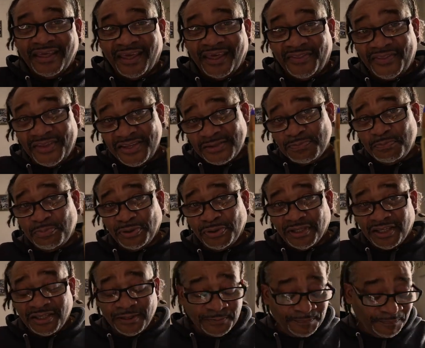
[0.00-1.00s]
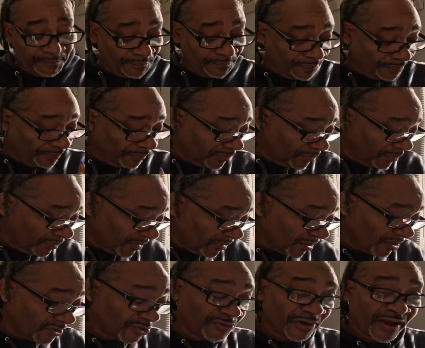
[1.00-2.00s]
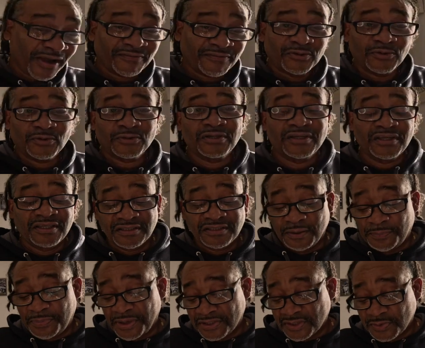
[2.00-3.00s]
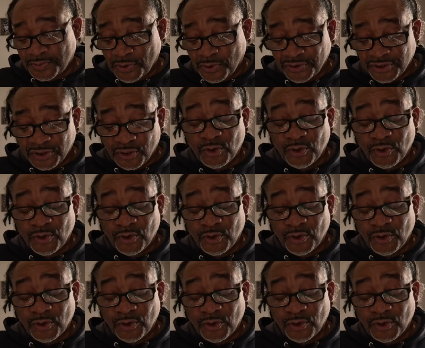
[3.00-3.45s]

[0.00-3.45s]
And this bullet can travel, depends upon the